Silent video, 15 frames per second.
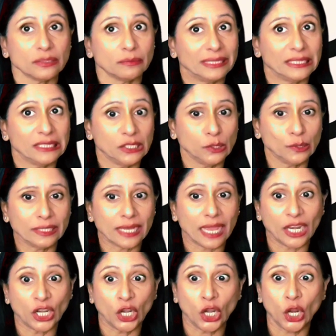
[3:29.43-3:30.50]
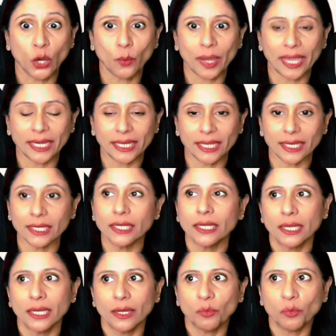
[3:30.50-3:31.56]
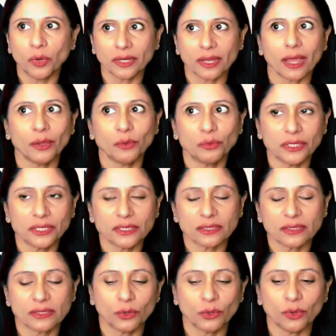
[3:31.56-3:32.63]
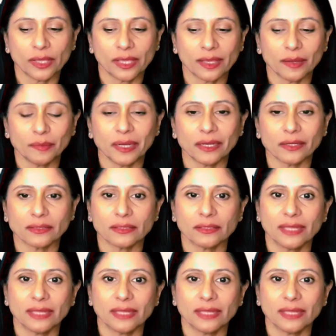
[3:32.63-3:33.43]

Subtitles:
My student had no idea what I was talking about.